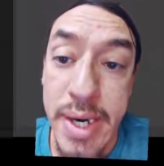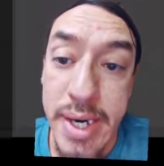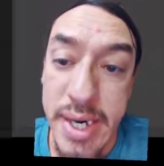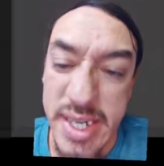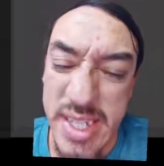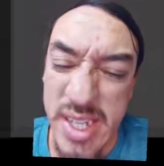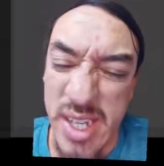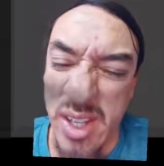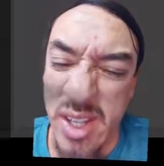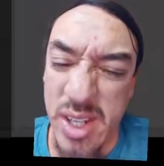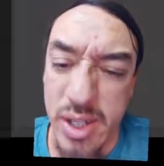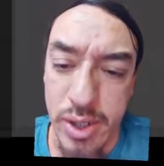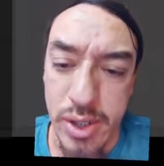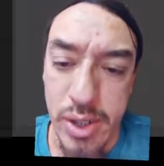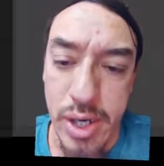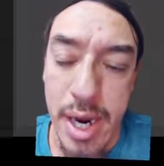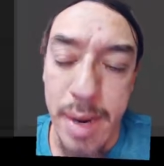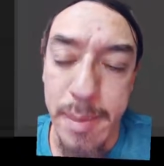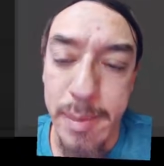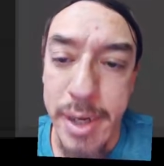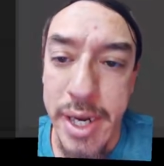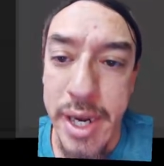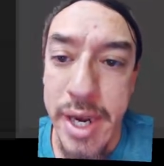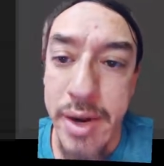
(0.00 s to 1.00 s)
It's a little
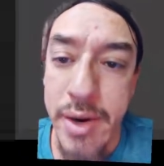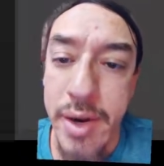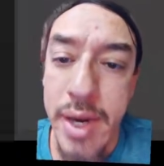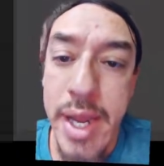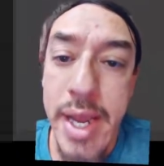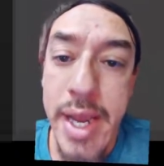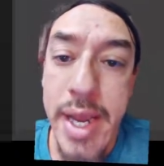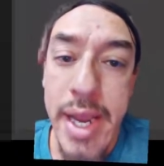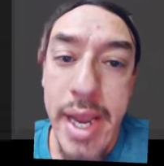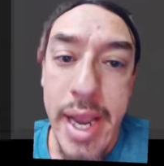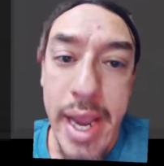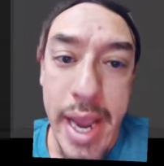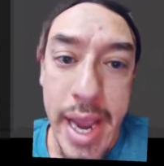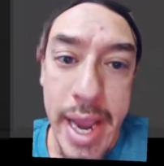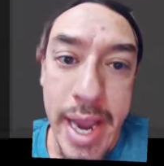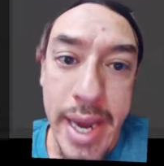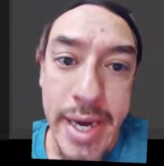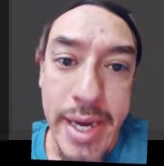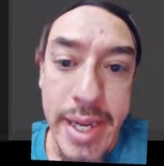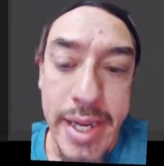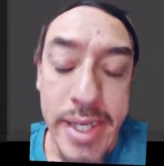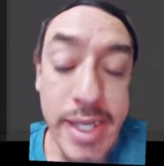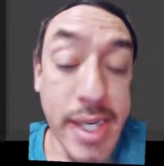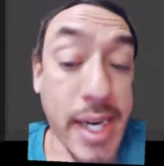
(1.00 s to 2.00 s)
drop down,
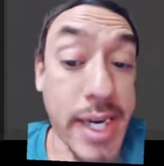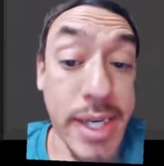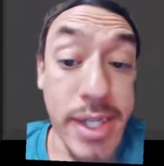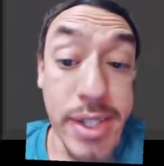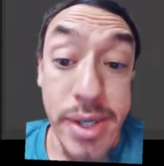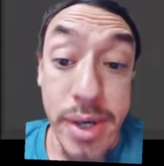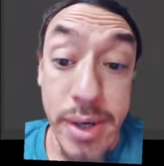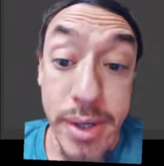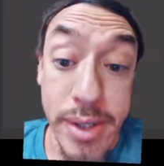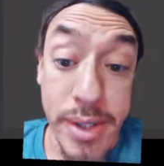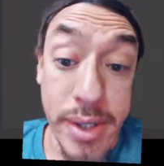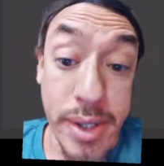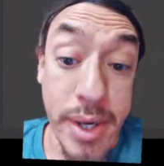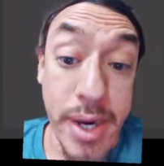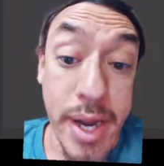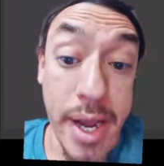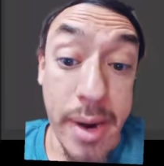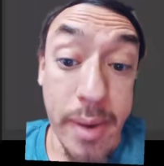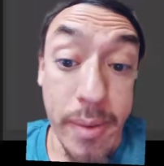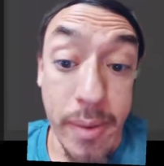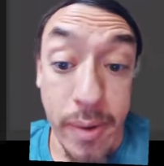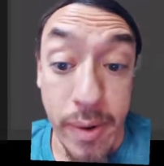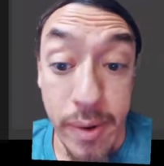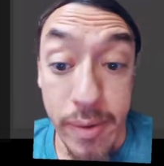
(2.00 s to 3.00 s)
and it's going to search the
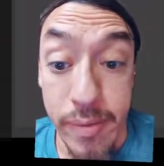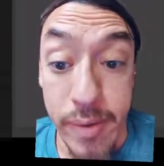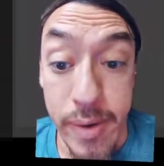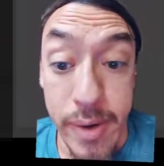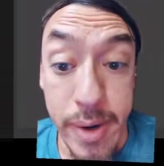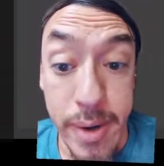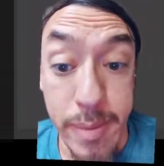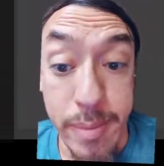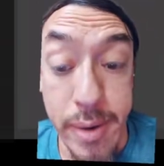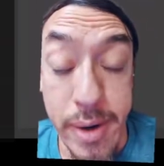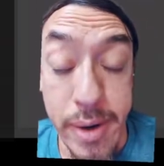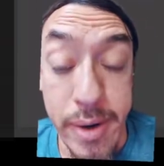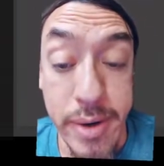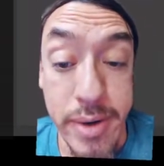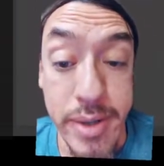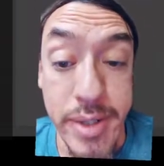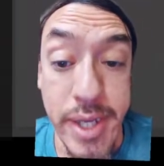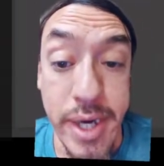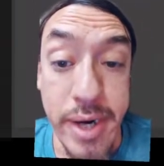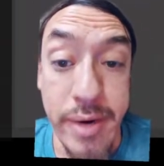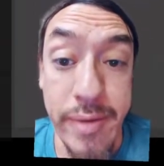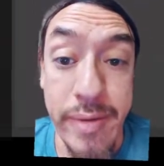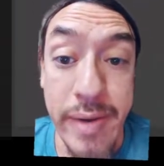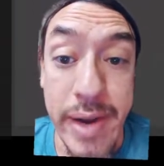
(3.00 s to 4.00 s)
network for any printers
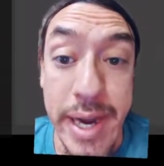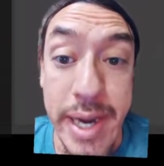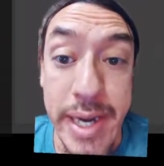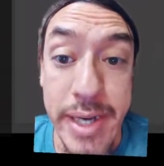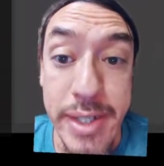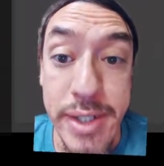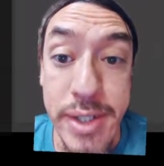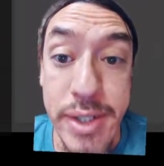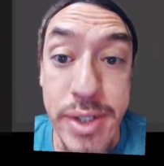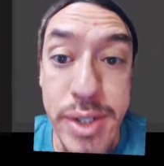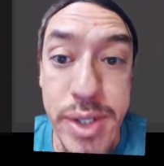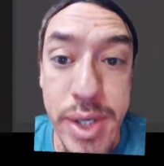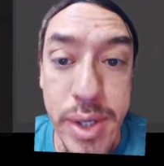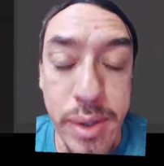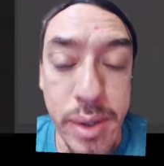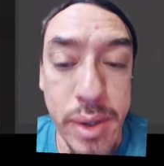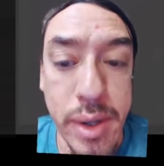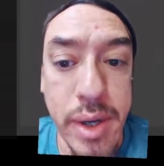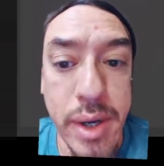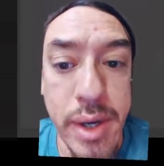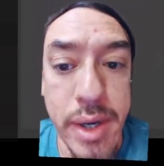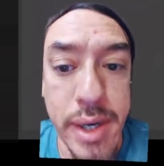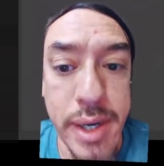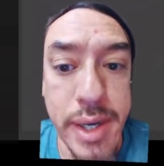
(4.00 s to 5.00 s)
that it finds. And so
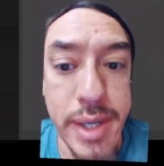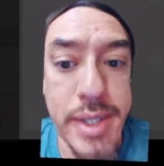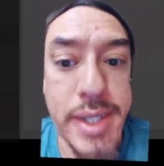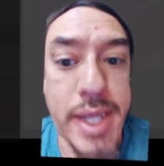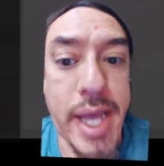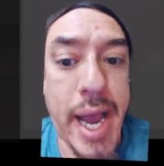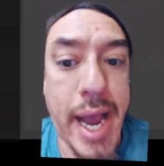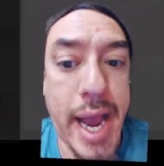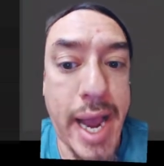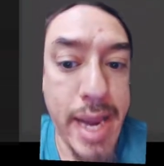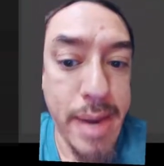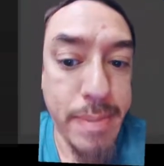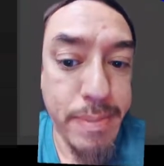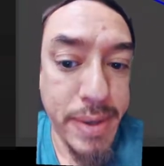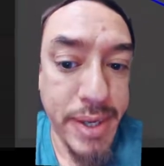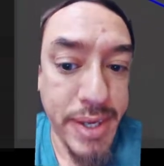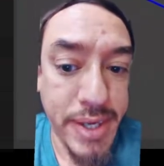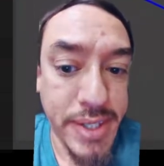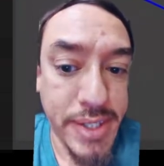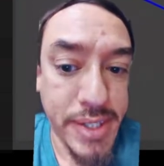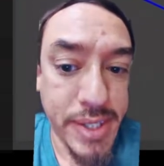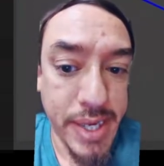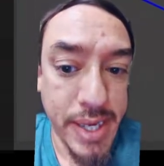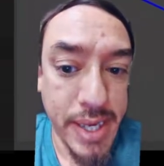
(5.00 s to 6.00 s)
long as the
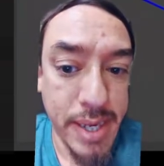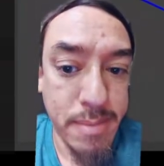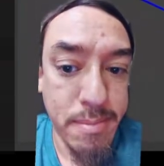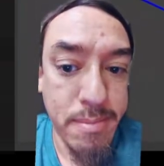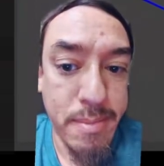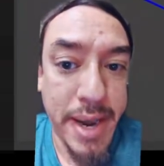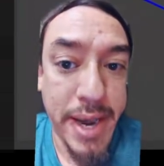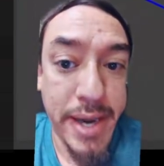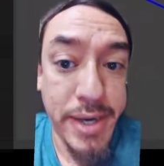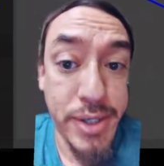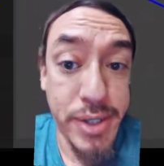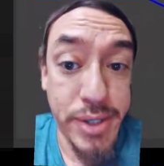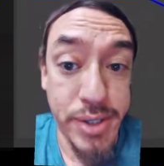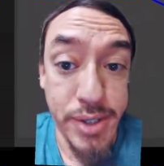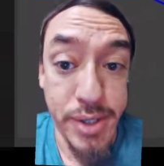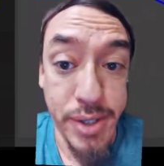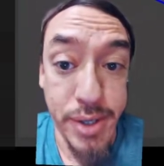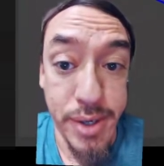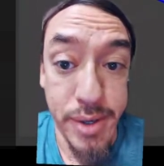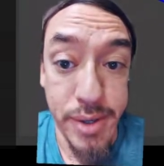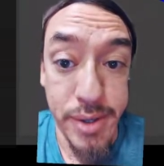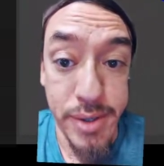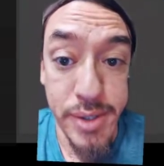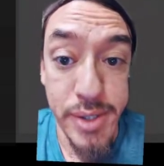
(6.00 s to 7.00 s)
IP scheme matches
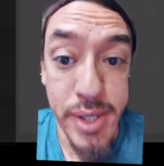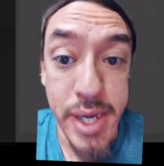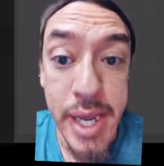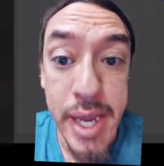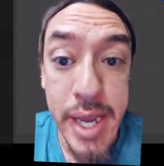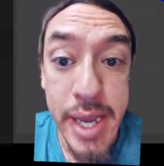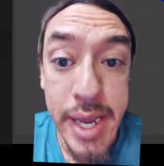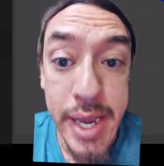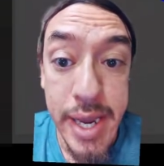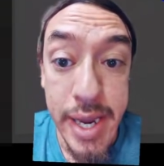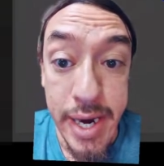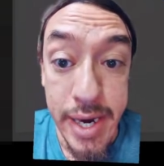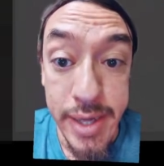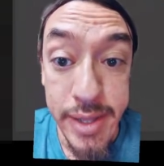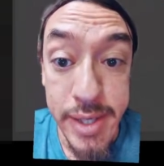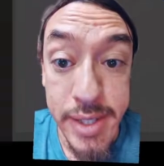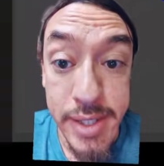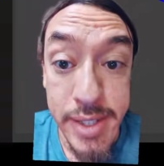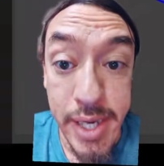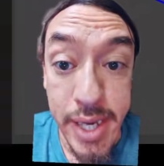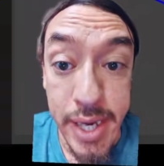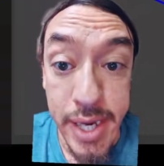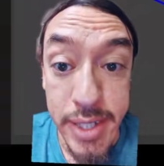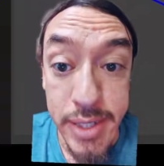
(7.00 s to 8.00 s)
yours, and in
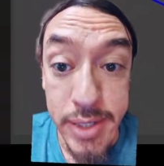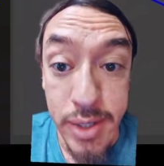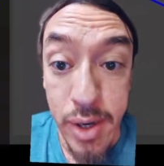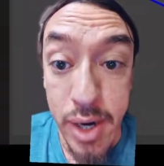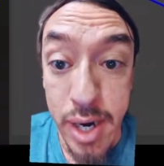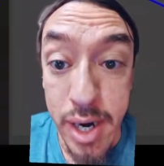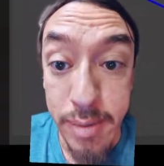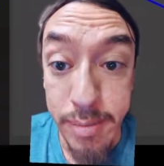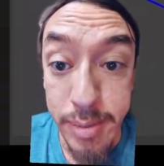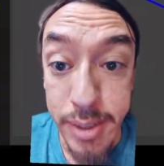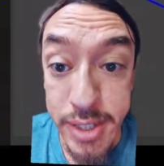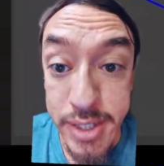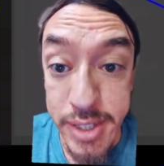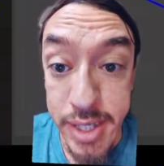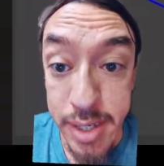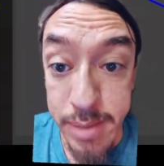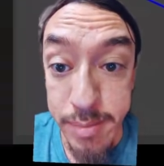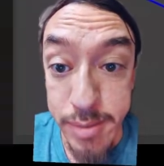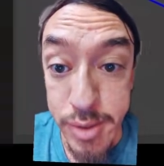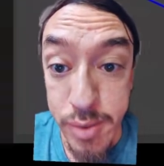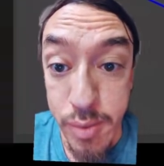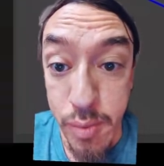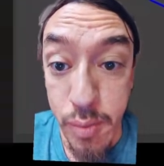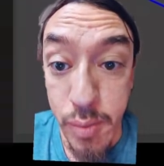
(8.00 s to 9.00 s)
this case, our IP
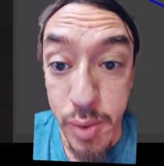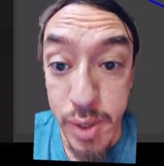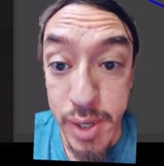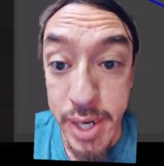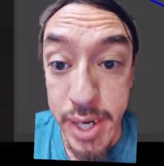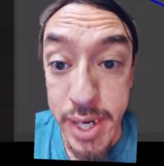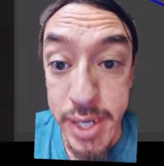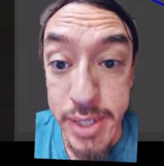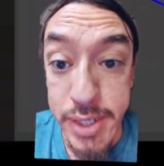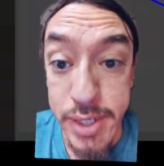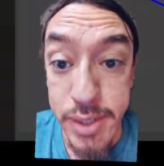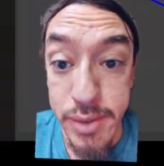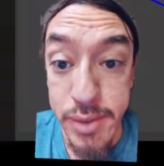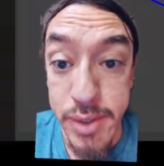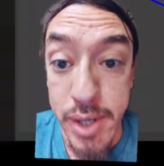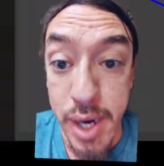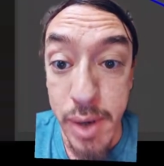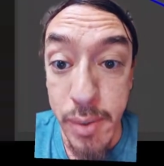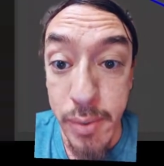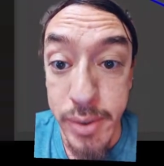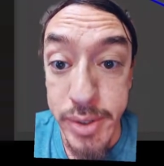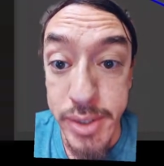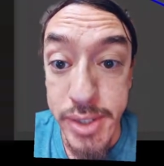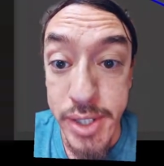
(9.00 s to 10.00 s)
scheme is
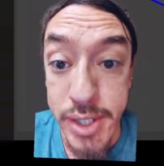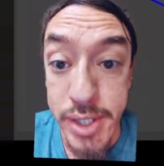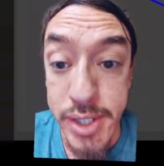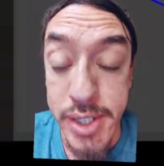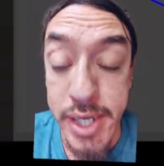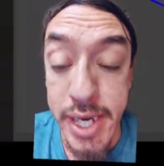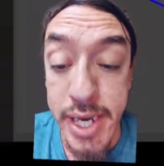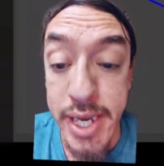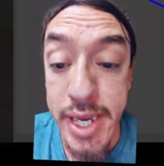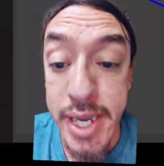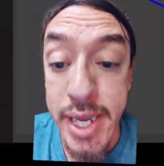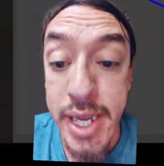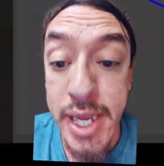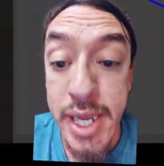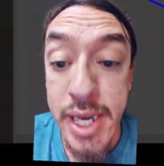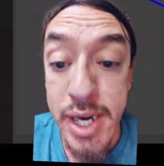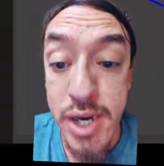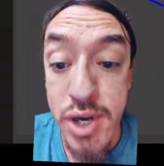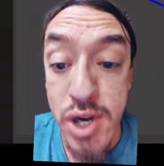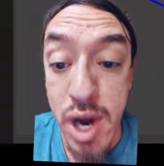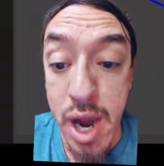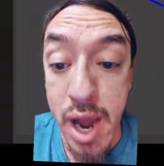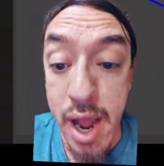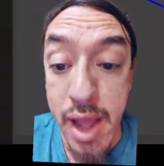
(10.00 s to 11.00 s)

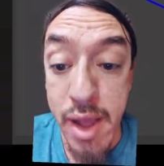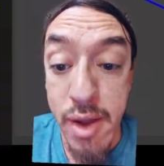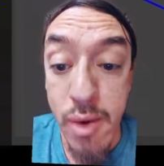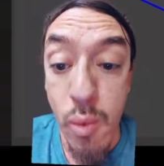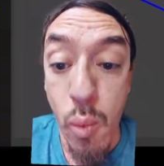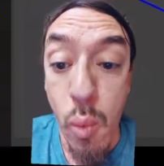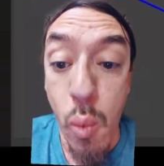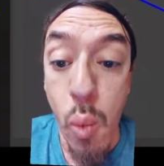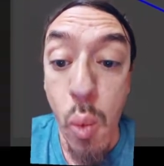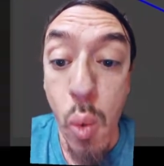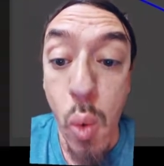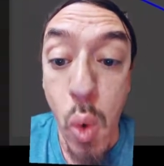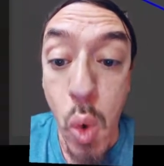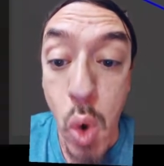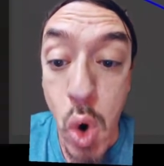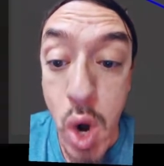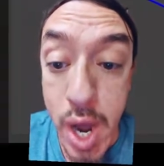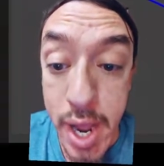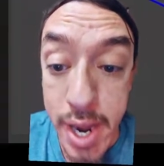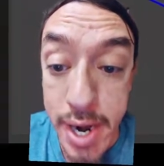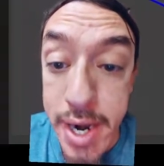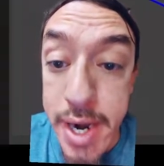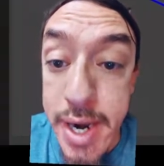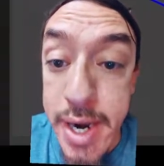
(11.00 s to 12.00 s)

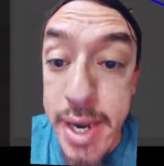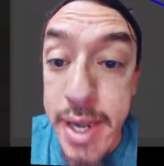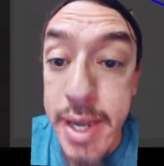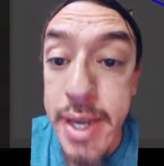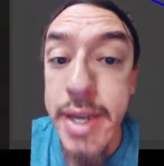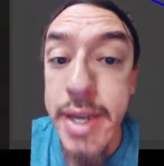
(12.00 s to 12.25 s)
192.168.1.